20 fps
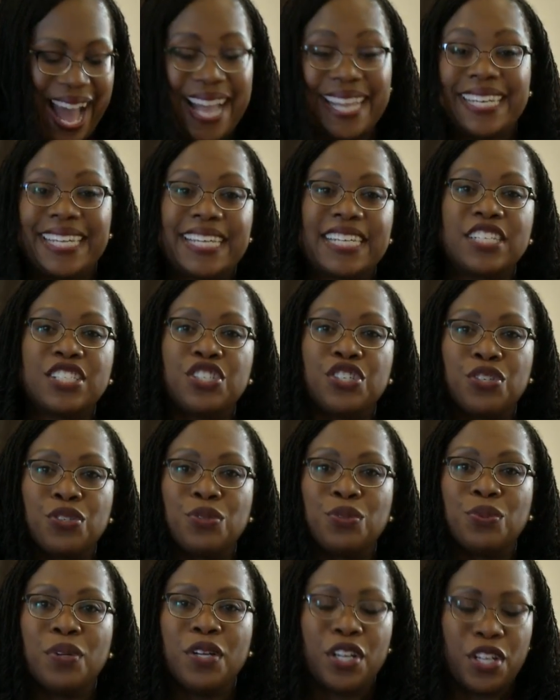I needed
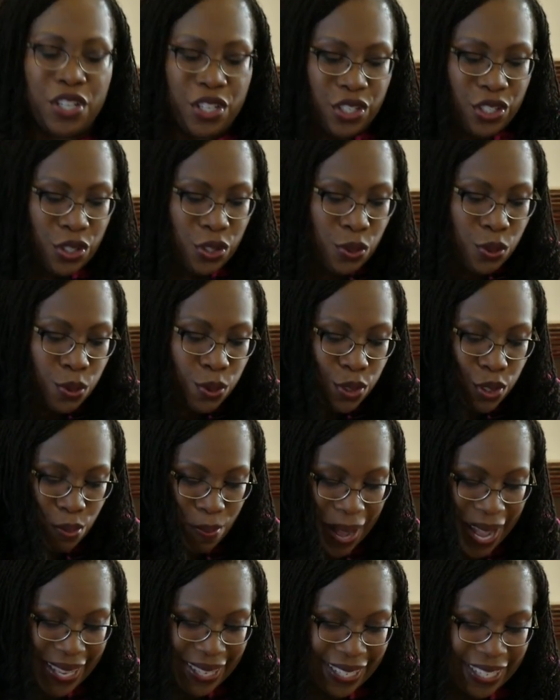to use
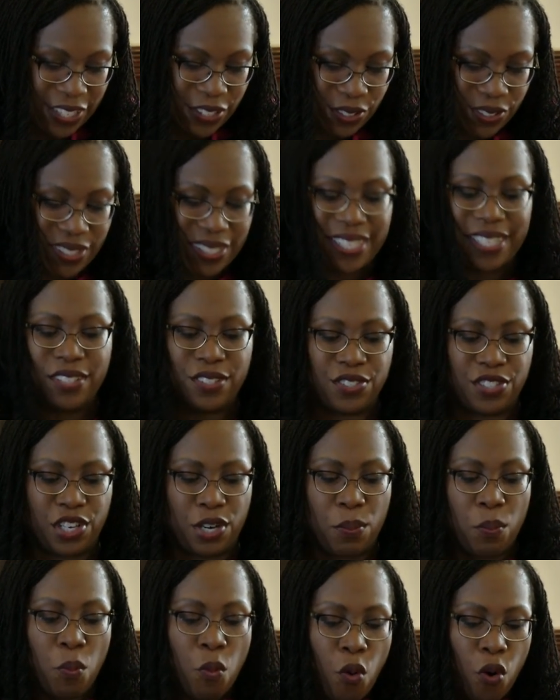my legal skills in
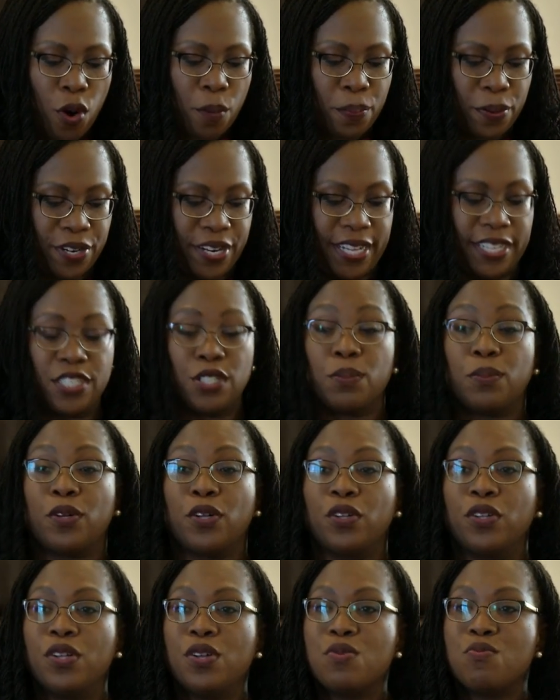a more
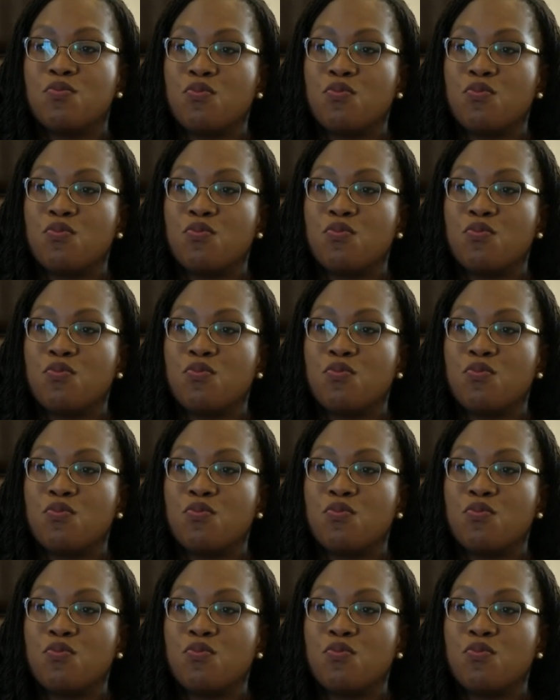predictable,